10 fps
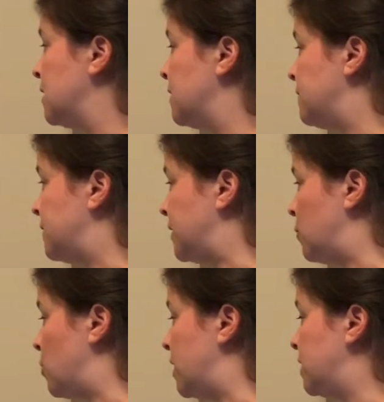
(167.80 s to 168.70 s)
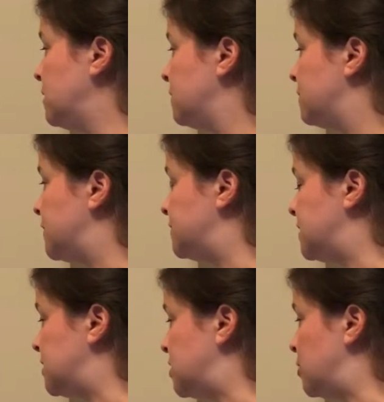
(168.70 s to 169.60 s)
51,
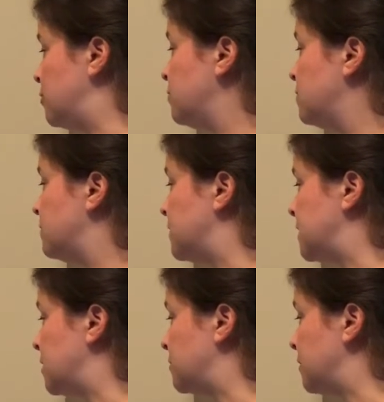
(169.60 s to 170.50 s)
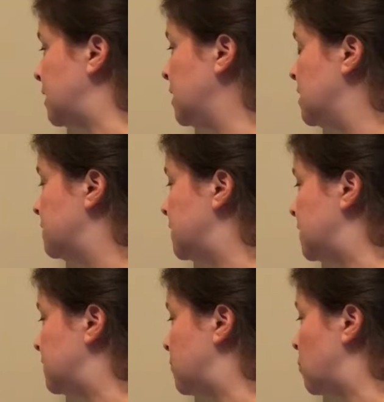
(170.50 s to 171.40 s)
52, 53,
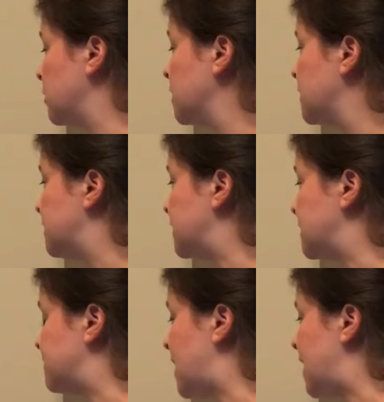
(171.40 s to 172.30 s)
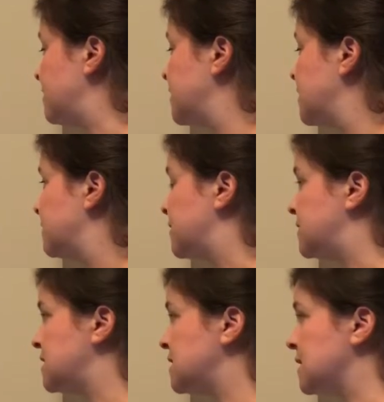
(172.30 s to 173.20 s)
54, 55,
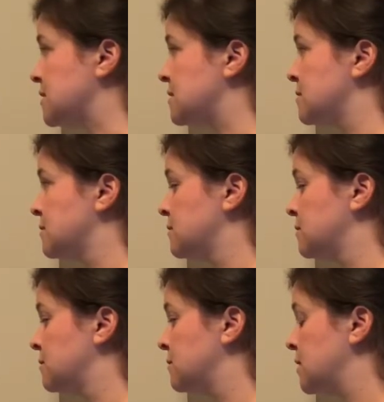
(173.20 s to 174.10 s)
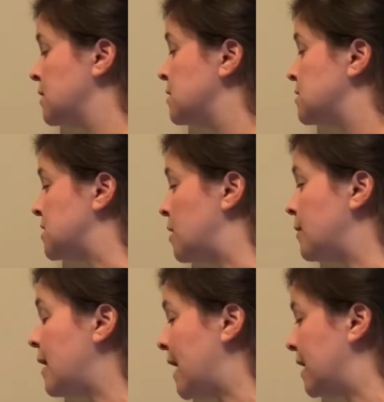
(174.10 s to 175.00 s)
56. So
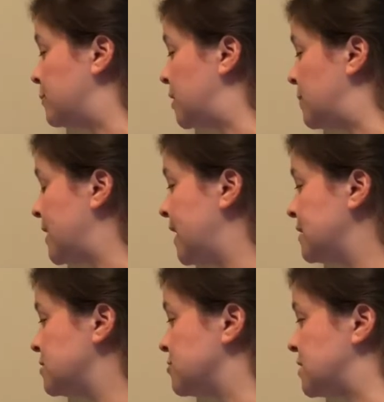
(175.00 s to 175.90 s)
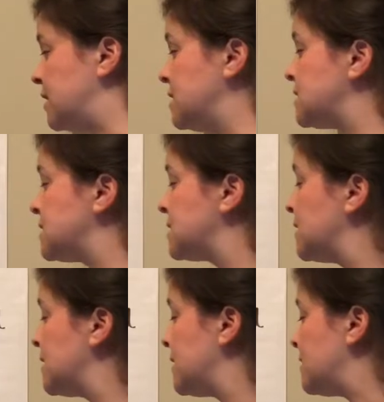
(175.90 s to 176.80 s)
now I can put in my answer sentence,
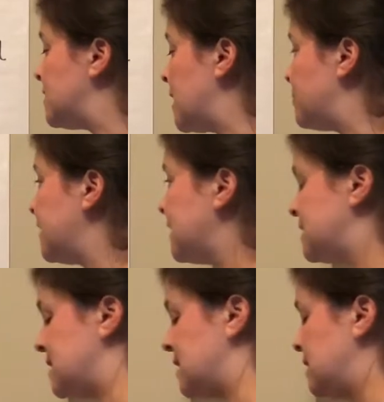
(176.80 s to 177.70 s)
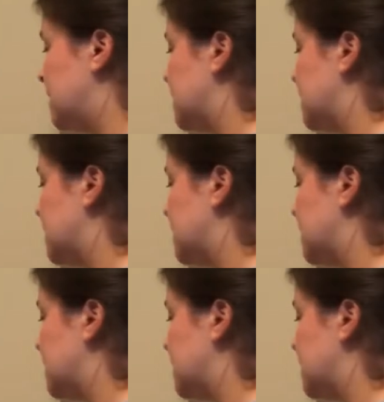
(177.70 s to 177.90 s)
they planted